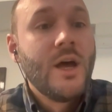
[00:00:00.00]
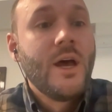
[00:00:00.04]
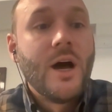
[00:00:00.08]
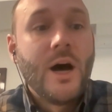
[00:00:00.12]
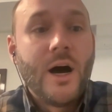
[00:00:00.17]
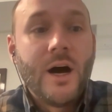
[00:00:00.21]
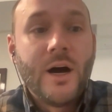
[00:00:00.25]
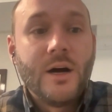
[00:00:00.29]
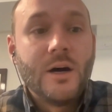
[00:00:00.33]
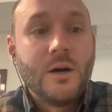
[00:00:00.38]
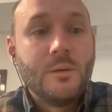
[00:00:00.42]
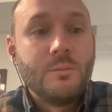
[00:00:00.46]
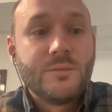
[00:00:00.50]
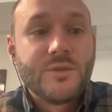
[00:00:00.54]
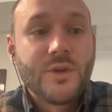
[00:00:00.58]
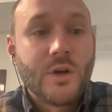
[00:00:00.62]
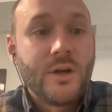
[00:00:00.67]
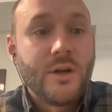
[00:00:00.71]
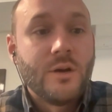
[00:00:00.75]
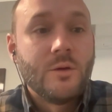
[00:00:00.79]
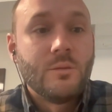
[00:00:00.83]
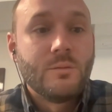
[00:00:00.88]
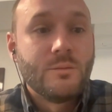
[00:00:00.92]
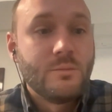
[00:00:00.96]
So I
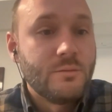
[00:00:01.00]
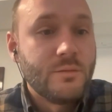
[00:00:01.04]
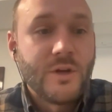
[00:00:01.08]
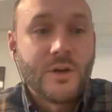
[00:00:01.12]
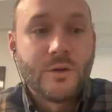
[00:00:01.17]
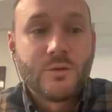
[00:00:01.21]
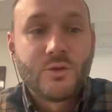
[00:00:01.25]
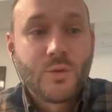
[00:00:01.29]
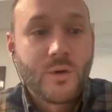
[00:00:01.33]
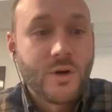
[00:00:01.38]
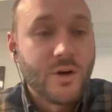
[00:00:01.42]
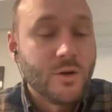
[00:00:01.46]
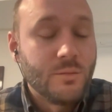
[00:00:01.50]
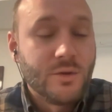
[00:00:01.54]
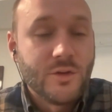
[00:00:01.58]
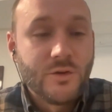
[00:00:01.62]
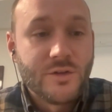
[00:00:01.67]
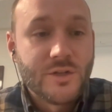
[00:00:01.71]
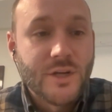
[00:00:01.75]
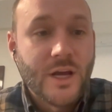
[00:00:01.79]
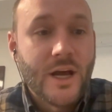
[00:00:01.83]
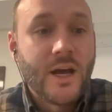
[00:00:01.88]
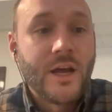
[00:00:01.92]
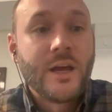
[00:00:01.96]
know, Twitter, Blue
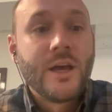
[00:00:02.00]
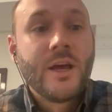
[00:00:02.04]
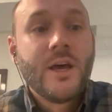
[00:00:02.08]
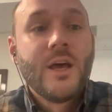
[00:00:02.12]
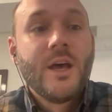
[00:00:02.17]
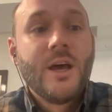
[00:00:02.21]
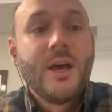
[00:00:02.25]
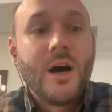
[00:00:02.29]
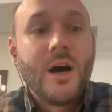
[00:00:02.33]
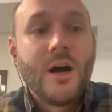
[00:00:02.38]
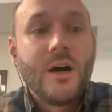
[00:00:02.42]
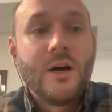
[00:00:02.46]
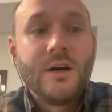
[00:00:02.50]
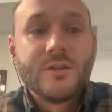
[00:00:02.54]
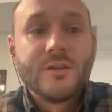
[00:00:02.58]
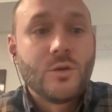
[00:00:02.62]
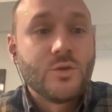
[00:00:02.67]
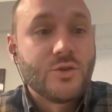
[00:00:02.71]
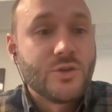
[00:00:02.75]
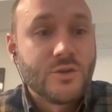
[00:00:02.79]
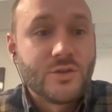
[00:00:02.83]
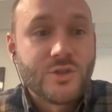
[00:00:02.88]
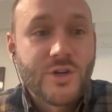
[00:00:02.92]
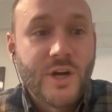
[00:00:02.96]
Sky,
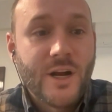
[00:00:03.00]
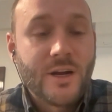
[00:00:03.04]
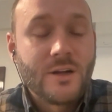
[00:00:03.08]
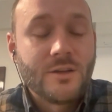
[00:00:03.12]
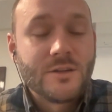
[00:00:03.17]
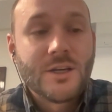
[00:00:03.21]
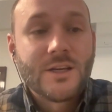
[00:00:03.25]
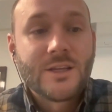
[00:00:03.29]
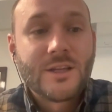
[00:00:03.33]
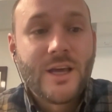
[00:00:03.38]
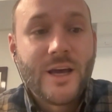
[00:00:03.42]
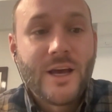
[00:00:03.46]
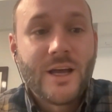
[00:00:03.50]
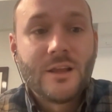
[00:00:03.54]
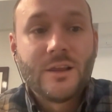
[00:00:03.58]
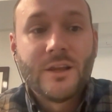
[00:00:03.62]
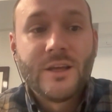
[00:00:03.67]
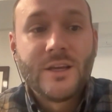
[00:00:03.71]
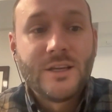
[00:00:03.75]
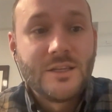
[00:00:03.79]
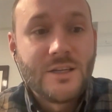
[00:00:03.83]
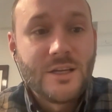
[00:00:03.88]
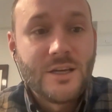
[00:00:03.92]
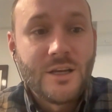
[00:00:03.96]
social channels like that,
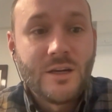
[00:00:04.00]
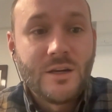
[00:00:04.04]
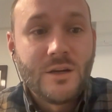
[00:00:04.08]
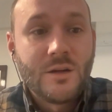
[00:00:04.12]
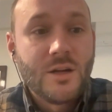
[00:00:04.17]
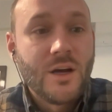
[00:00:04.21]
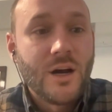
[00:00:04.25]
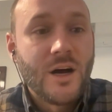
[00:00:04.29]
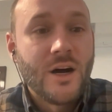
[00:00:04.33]
LinkedIn.